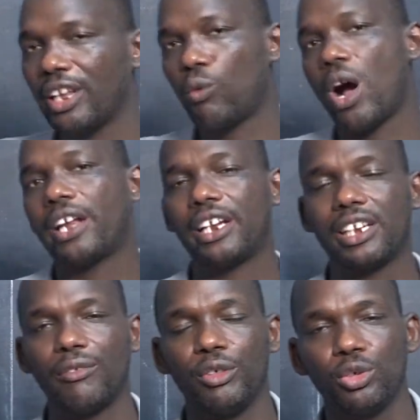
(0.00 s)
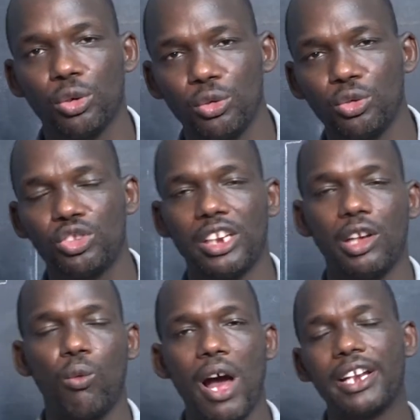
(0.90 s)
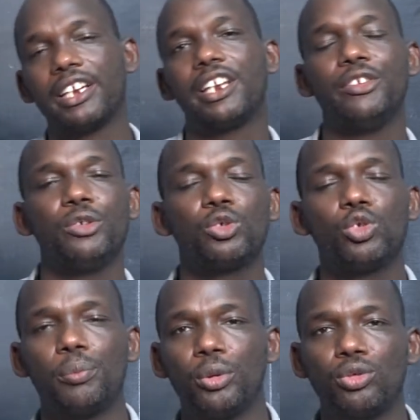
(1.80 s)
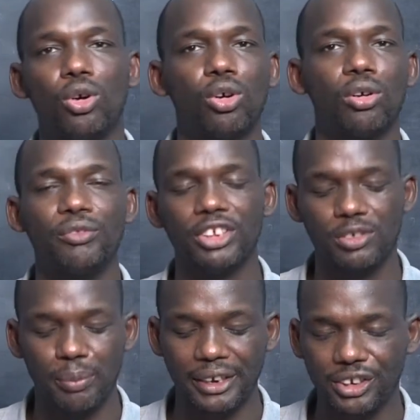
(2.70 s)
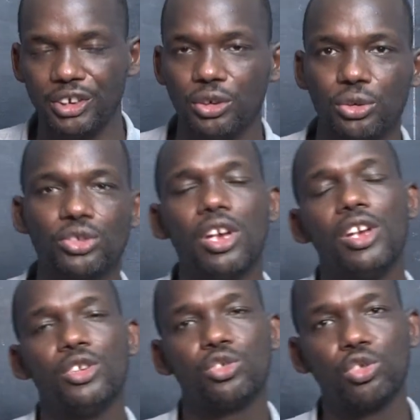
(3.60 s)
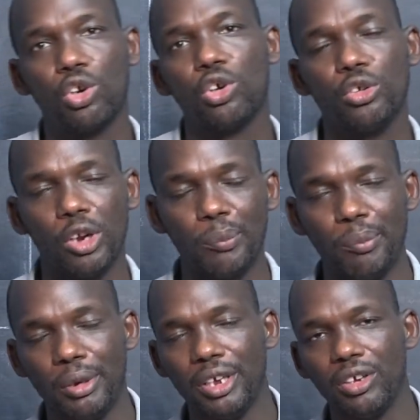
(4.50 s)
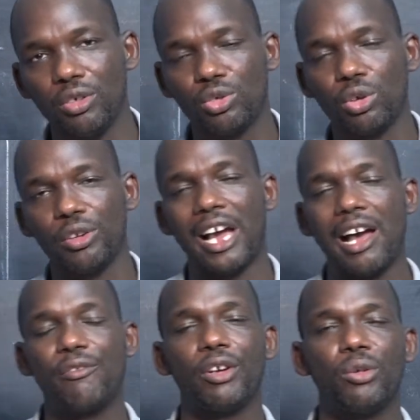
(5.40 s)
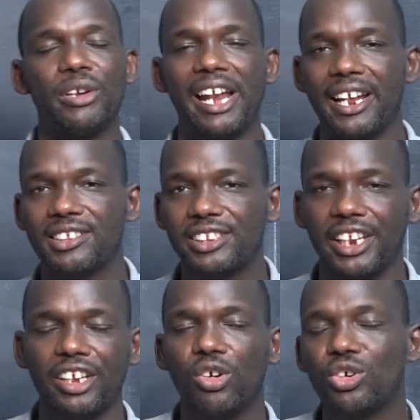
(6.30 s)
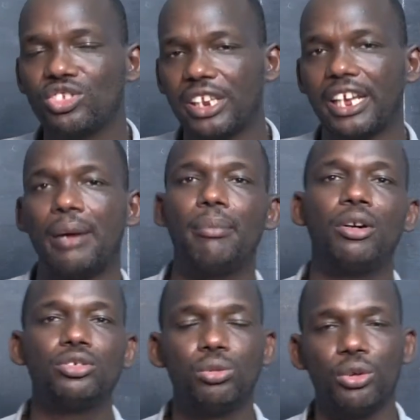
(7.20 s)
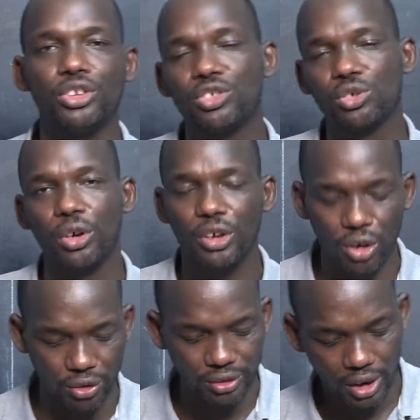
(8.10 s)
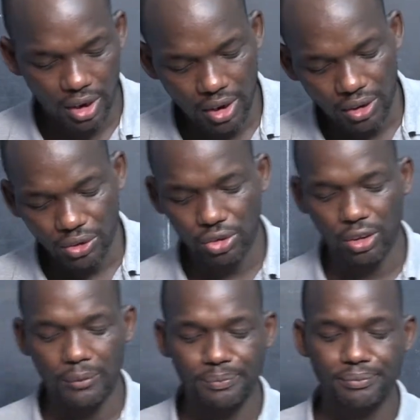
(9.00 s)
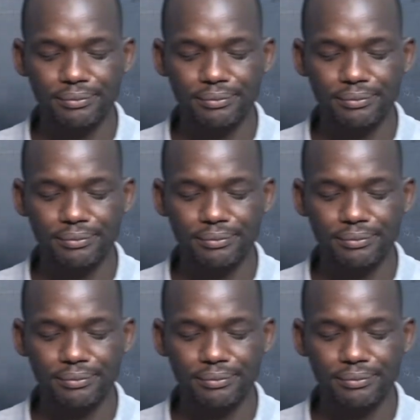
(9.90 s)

the one that I've introduced and the one that I used to put all of these materials, so you have a good understanding concerning about what is going on. So